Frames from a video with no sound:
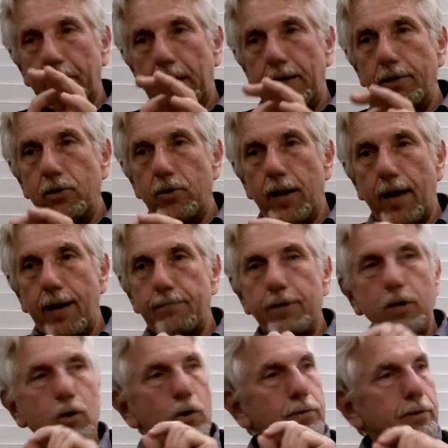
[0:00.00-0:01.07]
and you have
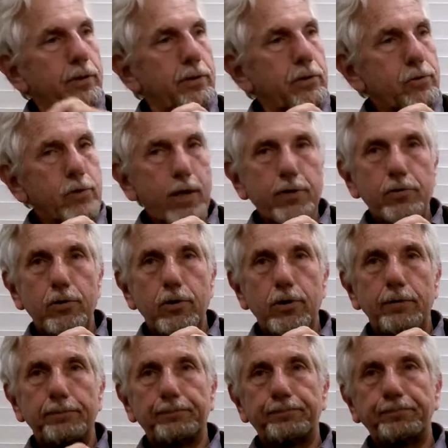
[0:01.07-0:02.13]
the Earth at the
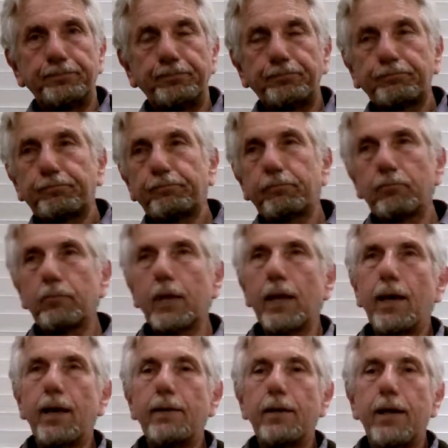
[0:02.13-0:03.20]
center,
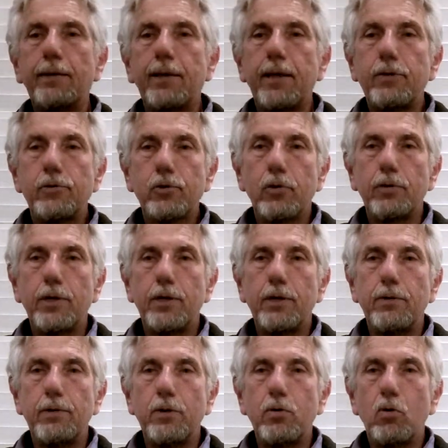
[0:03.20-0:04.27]
and, and then so
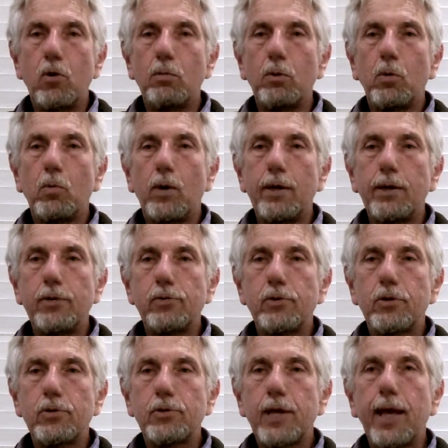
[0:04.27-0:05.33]
the, the normal one is
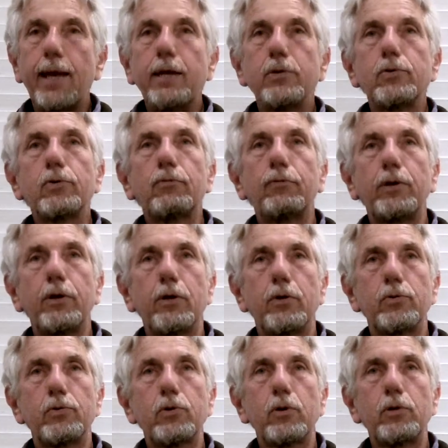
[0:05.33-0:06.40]
there's eight
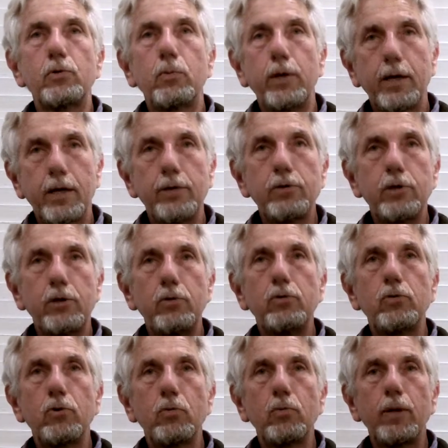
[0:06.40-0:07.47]
spheres. So as we continue
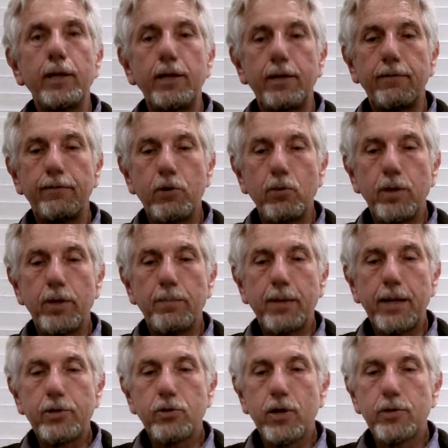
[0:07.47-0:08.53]
to read, if you read
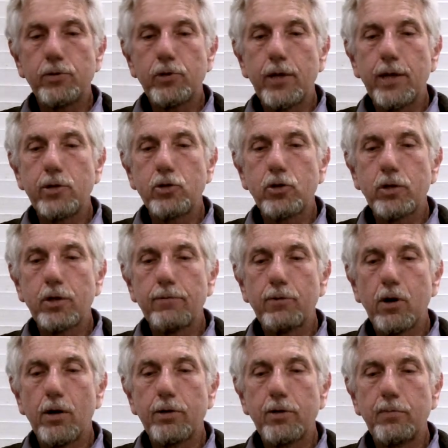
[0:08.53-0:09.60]
my translation of
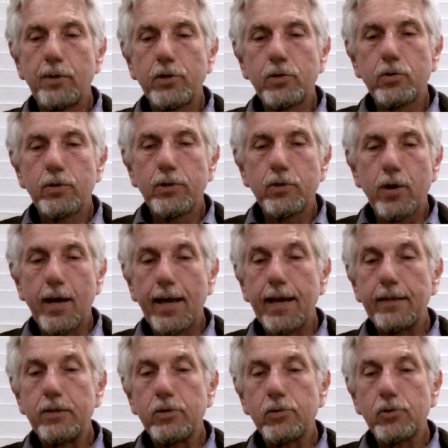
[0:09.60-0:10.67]
Garden of Mystery, so I
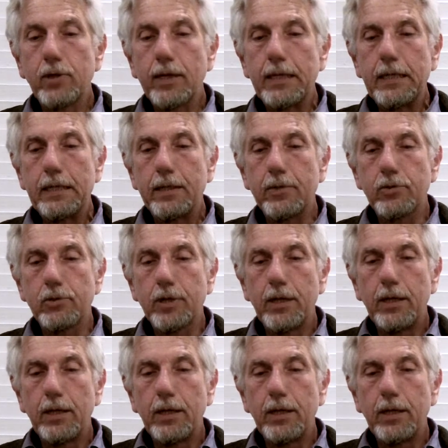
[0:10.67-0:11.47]
had to study this